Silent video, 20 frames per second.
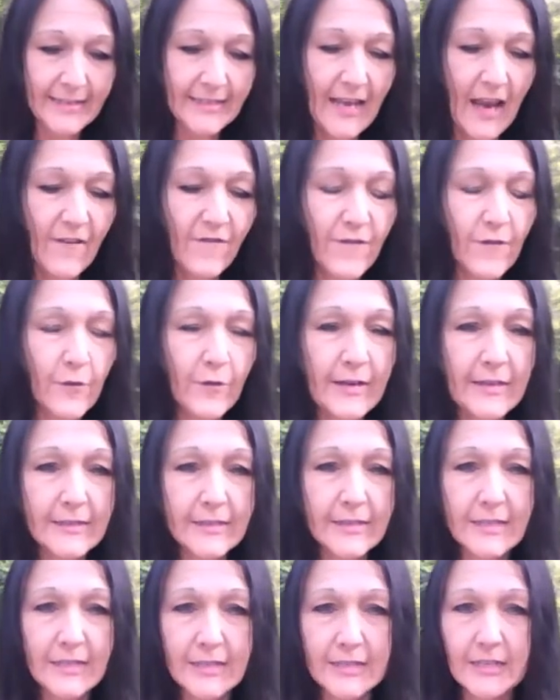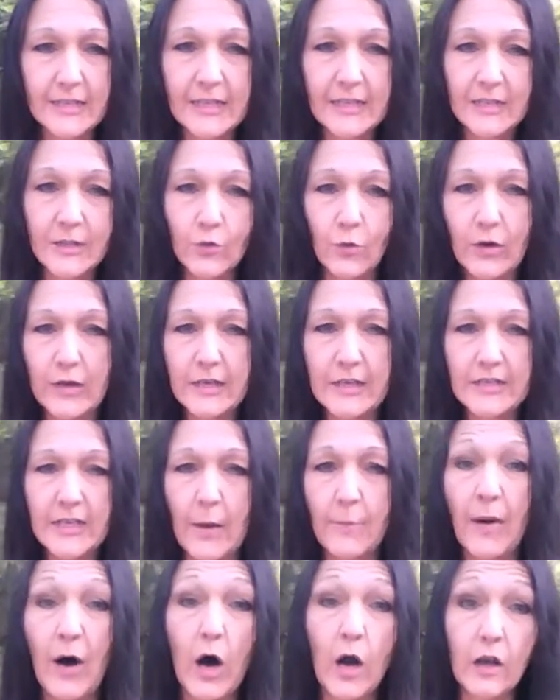Say, for instance, this was
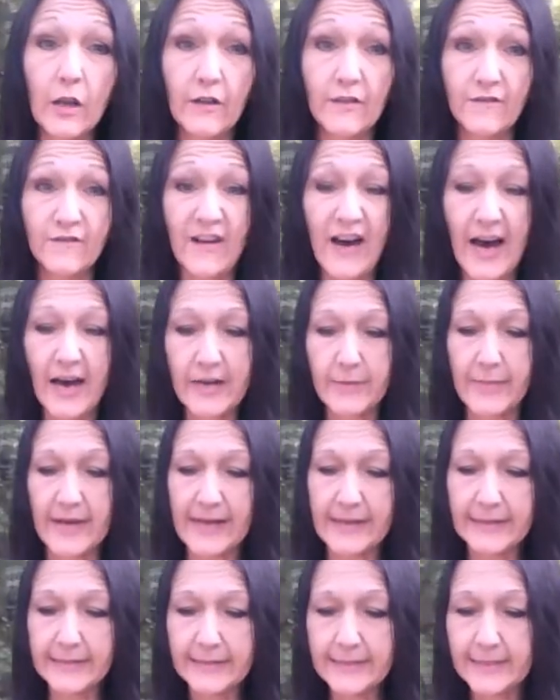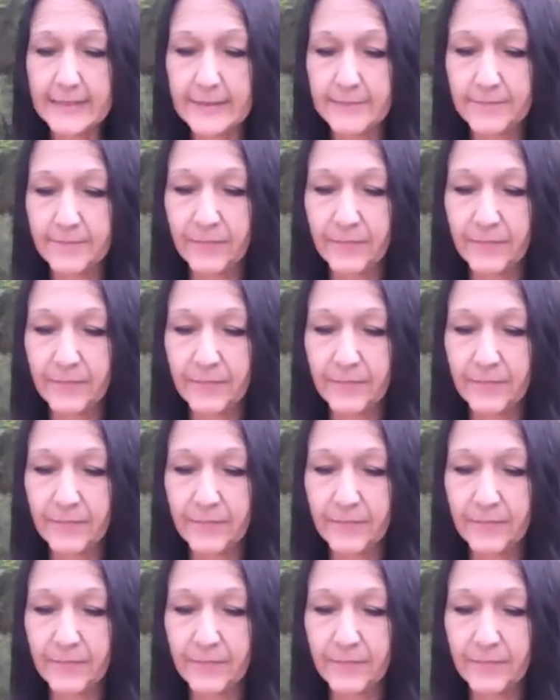a bottle of vitamins,